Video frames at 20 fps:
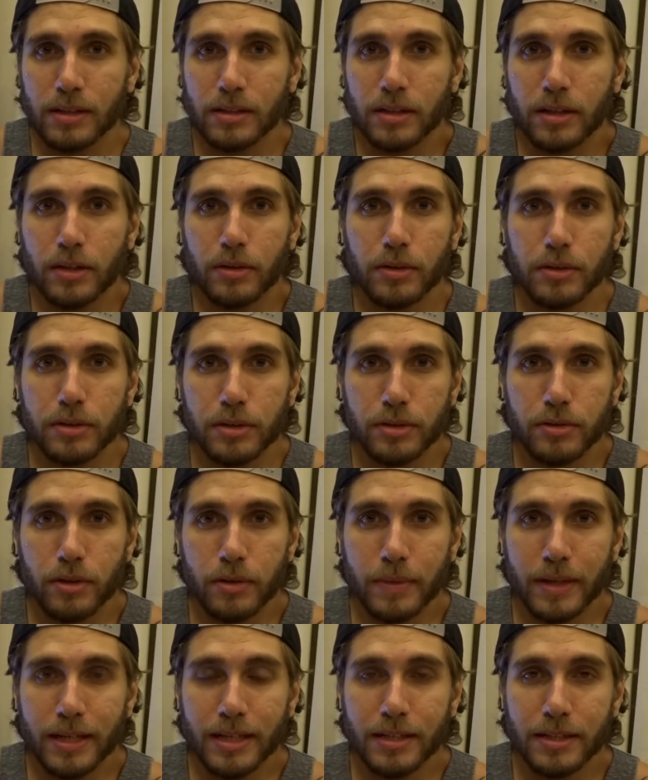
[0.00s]
You know, lucid
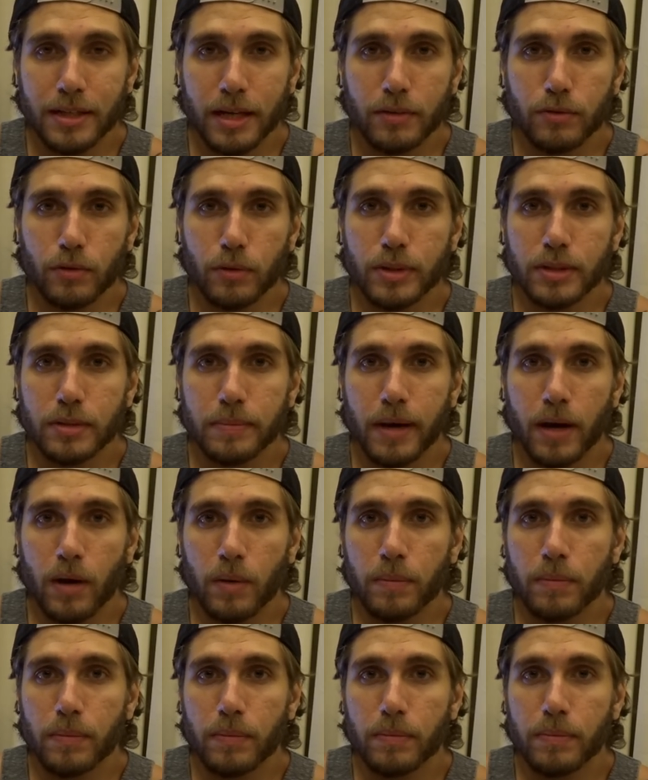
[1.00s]
dreaming in general is
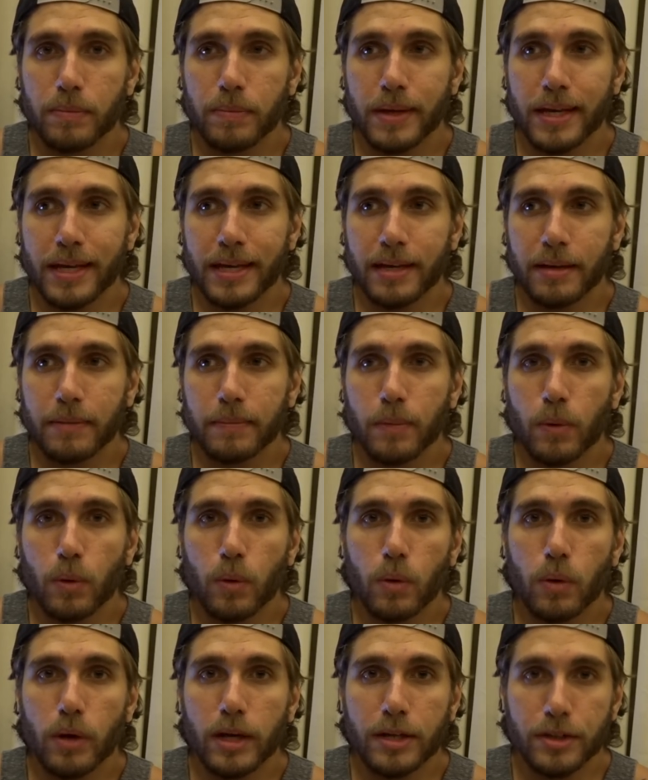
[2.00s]
about being
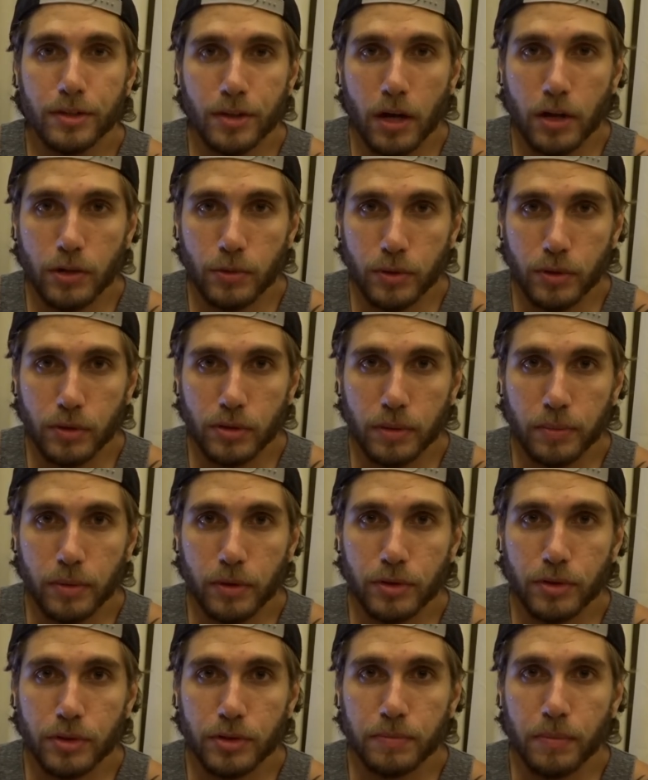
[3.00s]
more in touch with your
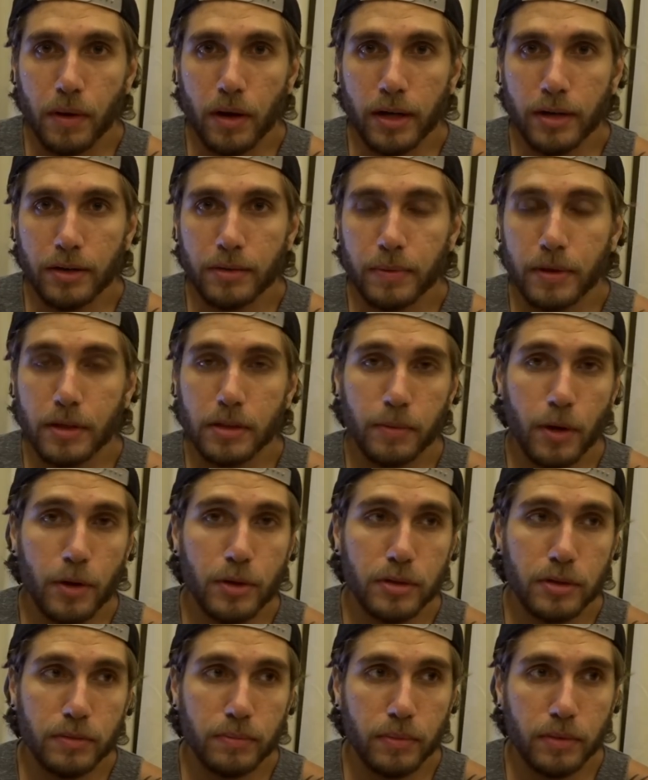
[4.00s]
subconscious mind,
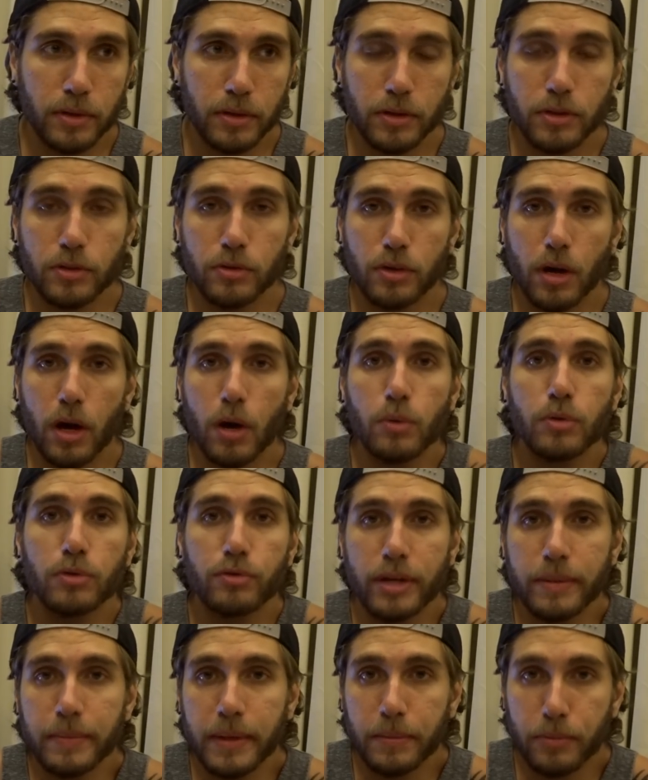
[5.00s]
because the whole
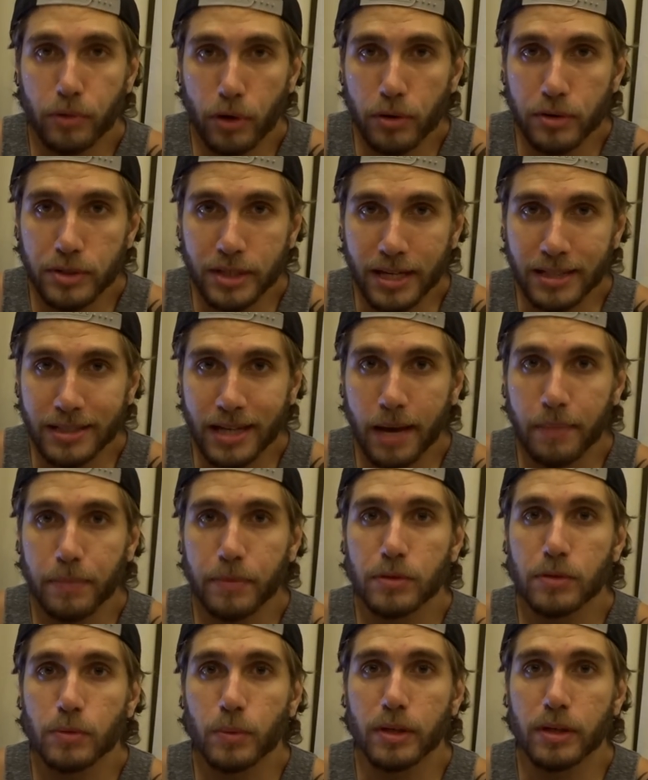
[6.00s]
dreaming process
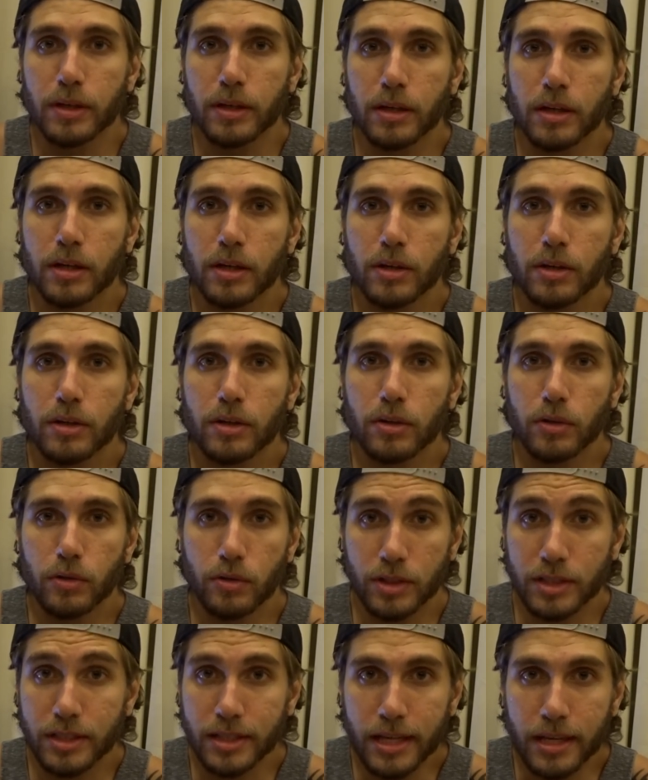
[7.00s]
happens when you're
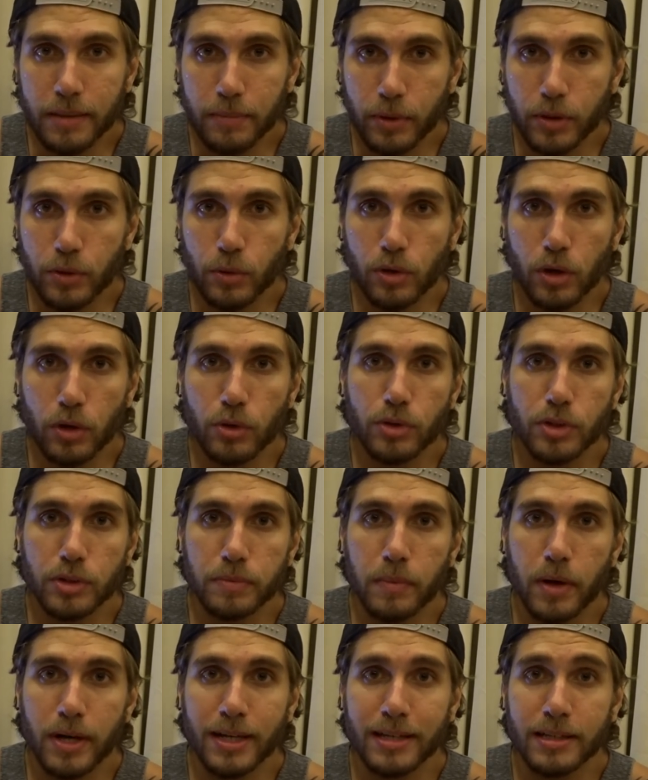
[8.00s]
asleep, when your conscious
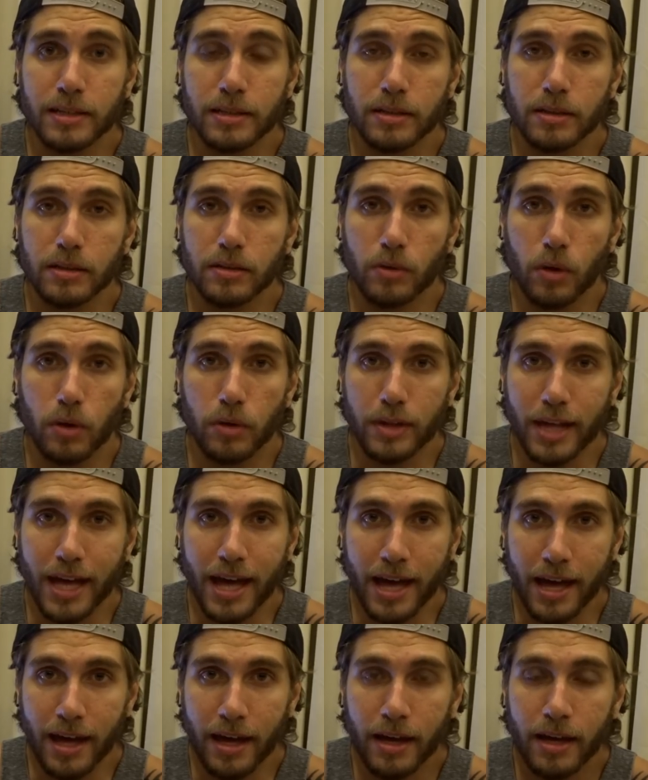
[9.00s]
mind is not
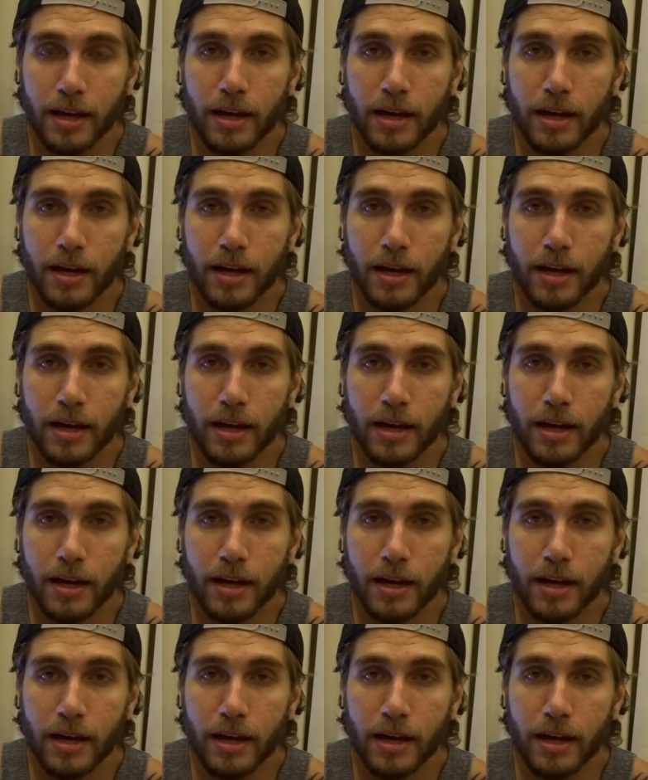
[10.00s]
there.